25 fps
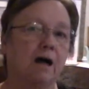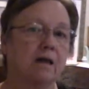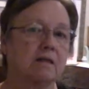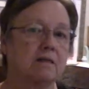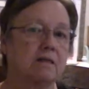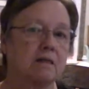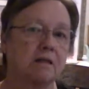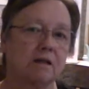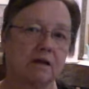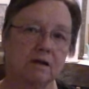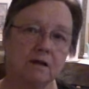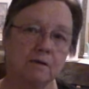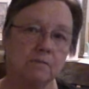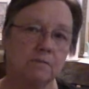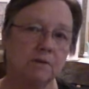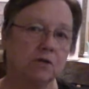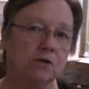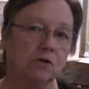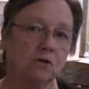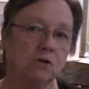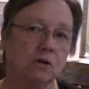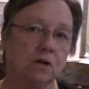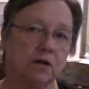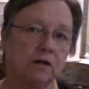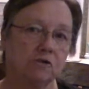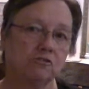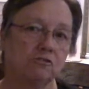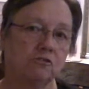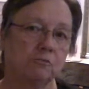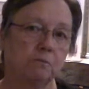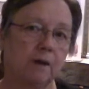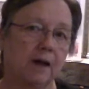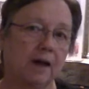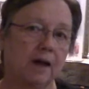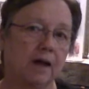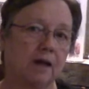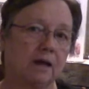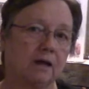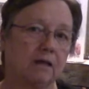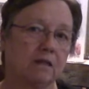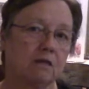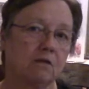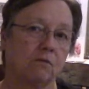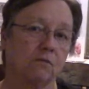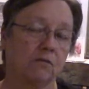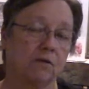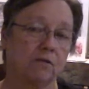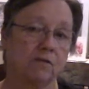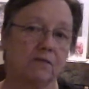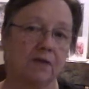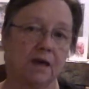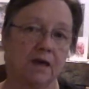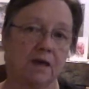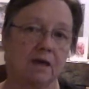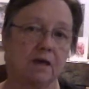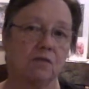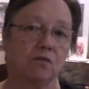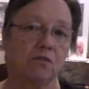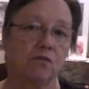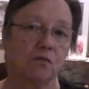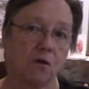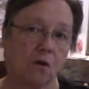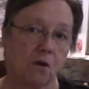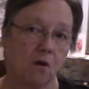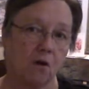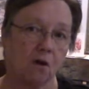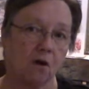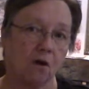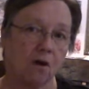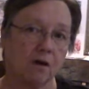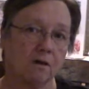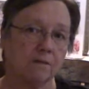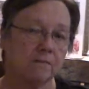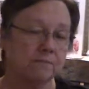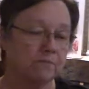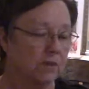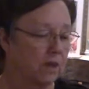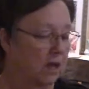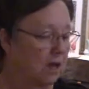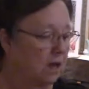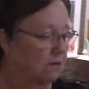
stick them in your lunch bag so that they can thaw.